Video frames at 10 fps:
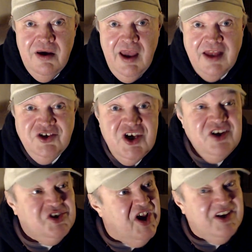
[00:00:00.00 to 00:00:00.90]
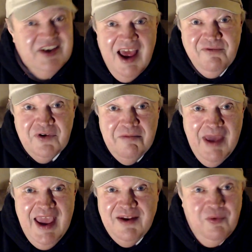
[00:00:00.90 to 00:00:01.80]
And she's chasing after the
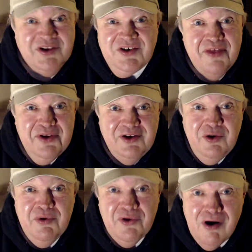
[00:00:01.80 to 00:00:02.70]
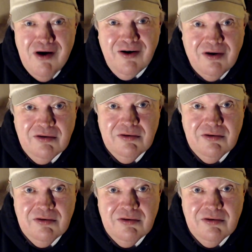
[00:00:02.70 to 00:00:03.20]
man that wants nothing to do with her.